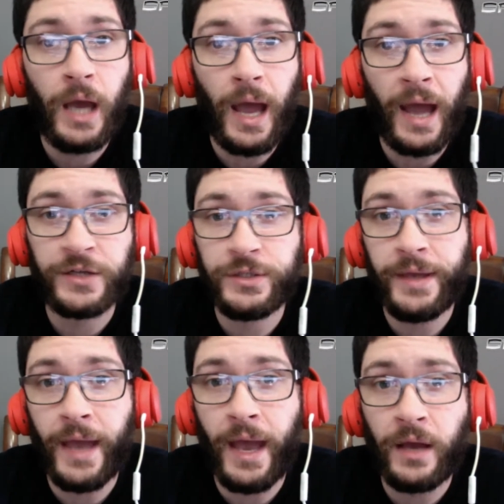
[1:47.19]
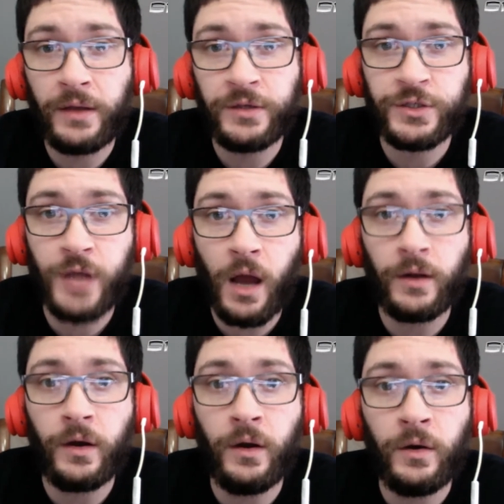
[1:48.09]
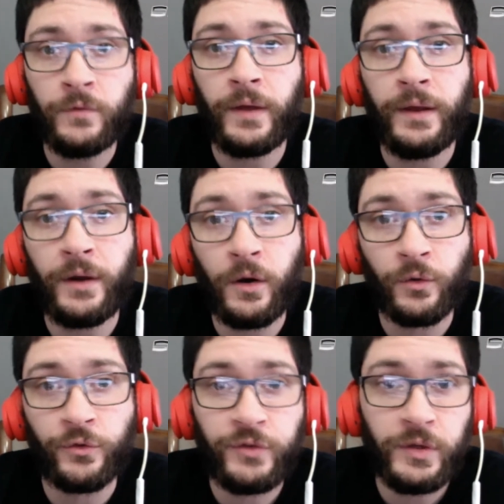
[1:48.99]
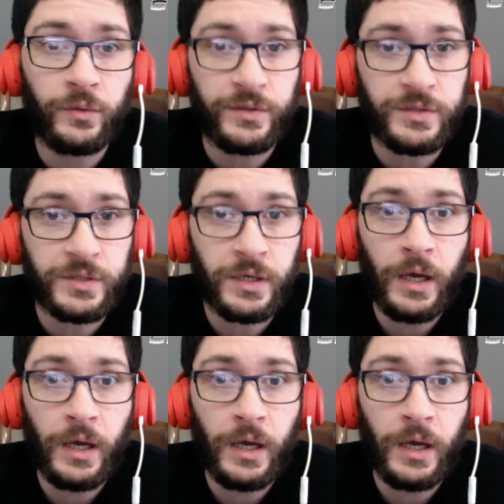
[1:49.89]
actually had a shot of and a whole sequence